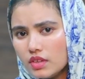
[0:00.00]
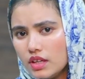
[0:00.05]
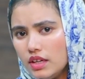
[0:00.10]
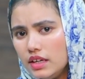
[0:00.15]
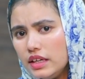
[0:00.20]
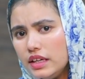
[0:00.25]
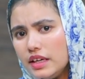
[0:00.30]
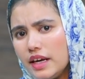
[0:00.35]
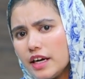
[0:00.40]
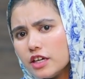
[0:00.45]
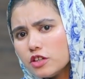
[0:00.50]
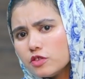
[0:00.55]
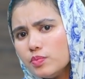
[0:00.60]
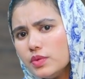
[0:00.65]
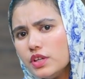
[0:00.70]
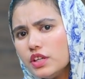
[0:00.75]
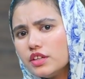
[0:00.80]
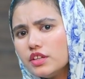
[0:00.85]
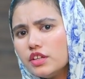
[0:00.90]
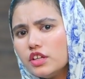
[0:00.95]
Let
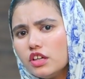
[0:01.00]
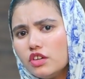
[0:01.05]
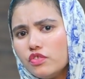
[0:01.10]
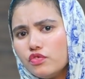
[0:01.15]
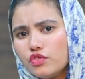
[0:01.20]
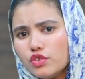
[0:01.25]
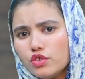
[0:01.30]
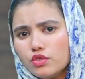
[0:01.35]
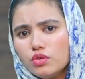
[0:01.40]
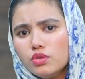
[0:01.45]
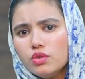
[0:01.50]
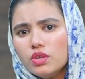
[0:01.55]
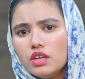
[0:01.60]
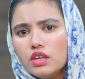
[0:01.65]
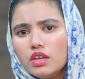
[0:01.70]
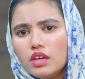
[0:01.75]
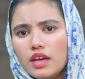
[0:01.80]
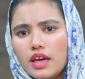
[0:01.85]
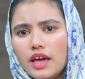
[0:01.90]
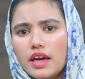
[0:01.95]
me give you
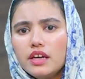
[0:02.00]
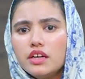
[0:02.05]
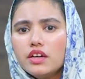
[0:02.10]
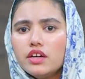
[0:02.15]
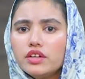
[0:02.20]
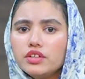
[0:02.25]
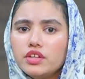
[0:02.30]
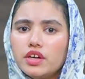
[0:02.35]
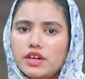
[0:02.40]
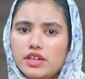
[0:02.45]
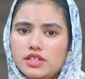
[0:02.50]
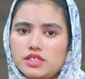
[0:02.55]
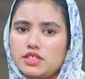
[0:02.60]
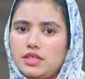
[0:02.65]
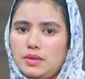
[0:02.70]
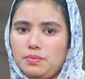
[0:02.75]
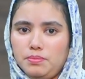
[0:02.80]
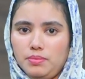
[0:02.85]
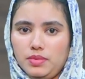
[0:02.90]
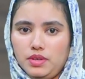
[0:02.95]
another
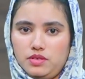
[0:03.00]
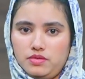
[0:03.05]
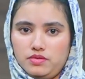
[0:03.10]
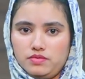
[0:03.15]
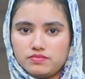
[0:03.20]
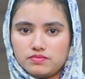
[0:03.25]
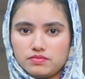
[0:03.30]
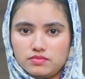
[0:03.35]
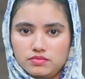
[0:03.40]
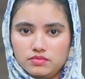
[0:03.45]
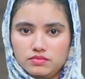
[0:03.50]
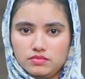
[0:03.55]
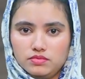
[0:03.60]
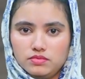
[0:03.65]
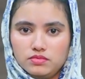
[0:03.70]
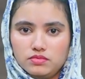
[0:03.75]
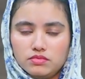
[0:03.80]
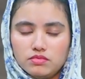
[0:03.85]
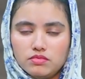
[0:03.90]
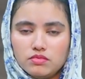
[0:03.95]
example.
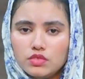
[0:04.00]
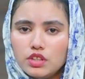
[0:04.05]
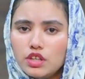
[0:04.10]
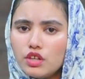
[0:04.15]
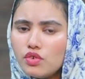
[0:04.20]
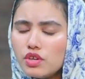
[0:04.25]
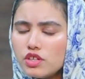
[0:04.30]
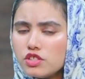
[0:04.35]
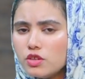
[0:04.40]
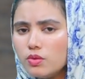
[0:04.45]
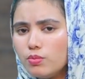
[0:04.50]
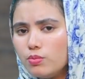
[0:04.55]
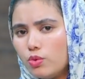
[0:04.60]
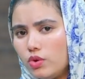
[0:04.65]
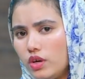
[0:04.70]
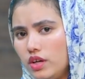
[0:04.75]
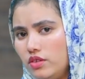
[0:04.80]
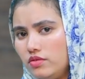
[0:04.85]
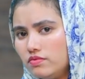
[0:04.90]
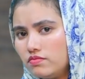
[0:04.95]
There was a
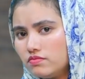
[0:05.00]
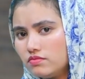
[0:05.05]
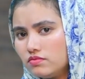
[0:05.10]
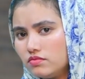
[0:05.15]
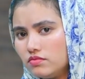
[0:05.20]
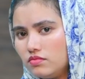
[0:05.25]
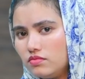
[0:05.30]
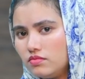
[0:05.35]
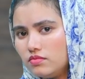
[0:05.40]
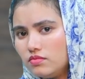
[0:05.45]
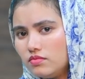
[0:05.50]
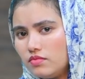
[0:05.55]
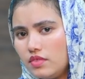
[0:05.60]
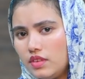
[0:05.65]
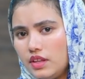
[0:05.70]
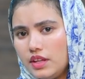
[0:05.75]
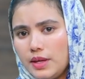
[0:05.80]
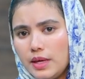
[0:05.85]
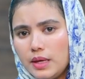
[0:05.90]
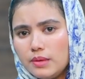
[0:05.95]
boy
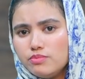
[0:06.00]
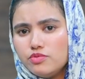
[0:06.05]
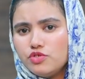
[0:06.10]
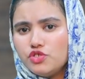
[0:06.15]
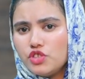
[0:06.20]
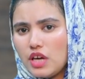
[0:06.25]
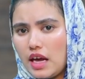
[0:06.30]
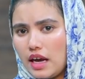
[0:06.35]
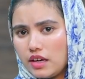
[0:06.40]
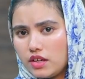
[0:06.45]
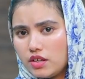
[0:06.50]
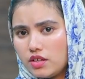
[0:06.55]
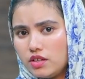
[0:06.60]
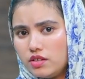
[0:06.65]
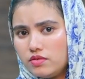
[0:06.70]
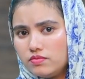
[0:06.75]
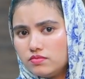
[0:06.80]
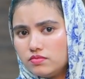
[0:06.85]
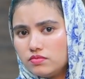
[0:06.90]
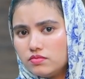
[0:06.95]
named Jack
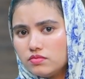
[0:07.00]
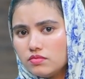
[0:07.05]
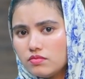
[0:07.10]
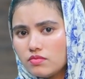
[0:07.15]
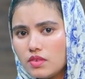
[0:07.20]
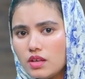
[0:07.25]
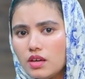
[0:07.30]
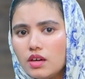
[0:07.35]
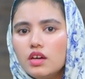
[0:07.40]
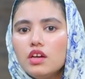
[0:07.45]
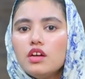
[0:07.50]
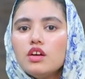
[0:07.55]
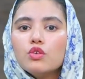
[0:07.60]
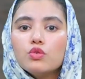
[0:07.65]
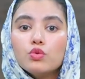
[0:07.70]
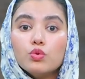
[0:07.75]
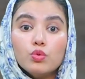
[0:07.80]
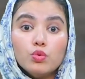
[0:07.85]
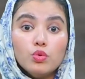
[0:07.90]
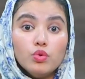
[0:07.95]

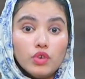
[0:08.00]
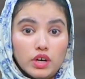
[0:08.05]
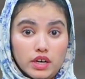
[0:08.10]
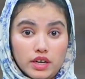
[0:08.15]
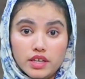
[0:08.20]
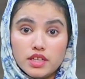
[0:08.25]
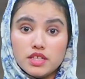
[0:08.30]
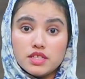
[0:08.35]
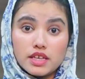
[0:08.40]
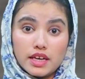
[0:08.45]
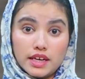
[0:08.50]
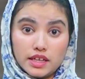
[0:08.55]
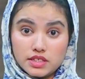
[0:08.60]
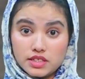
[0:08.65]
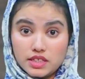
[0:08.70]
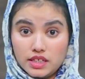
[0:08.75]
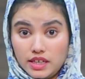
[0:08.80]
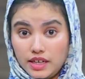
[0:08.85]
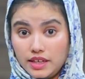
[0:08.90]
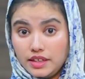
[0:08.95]
who was
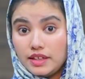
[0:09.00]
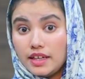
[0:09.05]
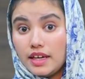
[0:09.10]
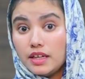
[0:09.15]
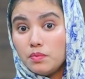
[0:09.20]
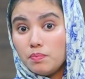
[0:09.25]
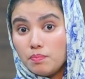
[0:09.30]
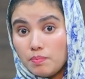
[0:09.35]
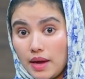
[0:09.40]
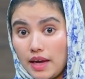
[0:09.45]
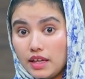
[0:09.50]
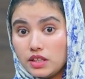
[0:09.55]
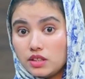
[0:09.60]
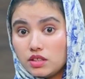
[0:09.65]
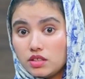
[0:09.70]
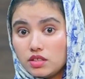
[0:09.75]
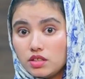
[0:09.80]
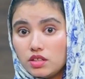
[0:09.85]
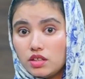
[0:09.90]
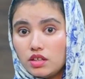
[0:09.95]
excellent at
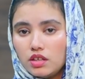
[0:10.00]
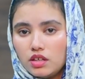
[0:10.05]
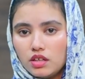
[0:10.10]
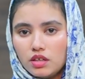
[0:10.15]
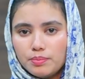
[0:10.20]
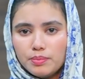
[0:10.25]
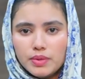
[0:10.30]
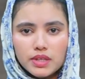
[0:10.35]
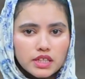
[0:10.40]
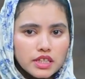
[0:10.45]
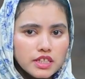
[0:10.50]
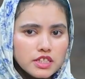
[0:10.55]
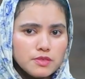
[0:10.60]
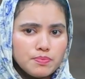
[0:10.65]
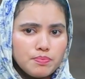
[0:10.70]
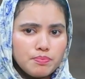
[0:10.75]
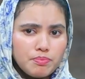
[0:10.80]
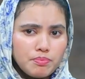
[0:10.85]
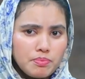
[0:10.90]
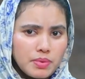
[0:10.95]
math, but his
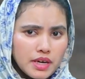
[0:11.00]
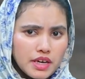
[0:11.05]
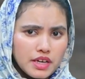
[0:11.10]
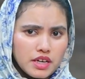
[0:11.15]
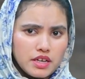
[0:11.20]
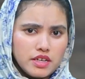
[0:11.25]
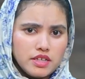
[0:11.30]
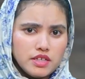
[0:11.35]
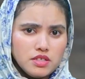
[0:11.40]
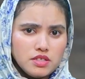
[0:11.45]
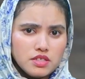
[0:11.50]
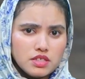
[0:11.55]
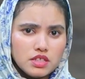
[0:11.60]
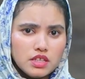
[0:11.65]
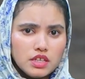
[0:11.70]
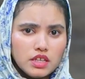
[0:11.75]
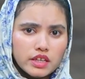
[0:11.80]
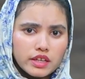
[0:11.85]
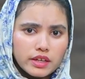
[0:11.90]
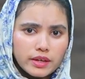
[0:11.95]
parents
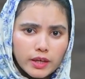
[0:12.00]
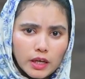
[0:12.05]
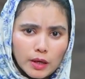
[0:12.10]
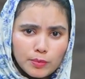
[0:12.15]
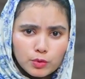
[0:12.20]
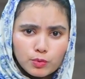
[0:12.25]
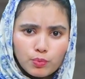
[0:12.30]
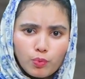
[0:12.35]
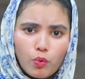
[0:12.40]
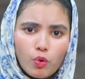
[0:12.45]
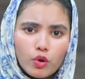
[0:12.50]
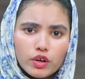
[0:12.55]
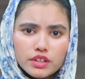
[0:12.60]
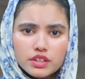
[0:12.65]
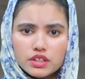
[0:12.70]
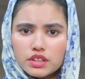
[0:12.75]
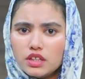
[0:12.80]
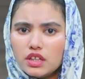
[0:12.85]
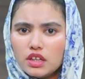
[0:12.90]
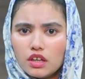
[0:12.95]
kept
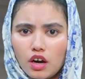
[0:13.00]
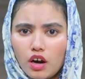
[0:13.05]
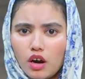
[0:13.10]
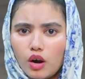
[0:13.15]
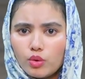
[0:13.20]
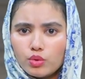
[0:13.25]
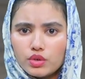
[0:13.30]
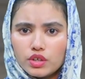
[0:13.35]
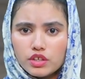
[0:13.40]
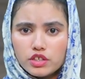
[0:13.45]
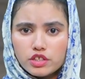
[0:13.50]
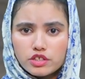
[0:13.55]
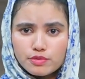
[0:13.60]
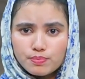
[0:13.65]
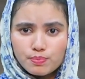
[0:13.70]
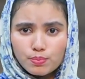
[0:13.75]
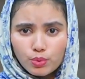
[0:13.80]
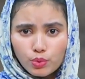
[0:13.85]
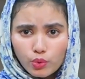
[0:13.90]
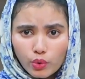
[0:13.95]
pointing out his
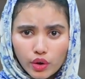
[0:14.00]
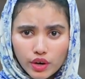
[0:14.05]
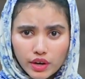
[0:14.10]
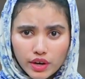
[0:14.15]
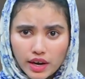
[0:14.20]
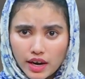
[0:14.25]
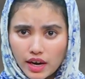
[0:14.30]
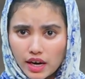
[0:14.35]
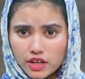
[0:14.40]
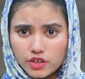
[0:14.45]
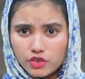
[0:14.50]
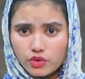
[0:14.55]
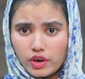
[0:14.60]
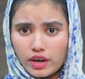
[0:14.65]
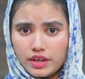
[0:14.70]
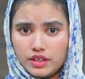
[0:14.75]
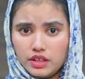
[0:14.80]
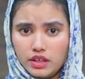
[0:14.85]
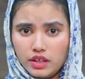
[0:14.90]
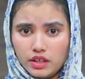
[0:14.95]
poor
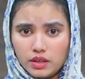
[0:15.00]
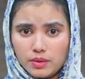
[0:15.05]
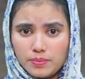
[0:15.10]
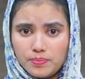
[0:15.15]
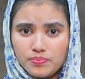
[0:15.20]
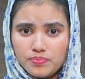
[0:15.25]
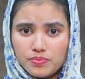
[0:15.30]
handwriting.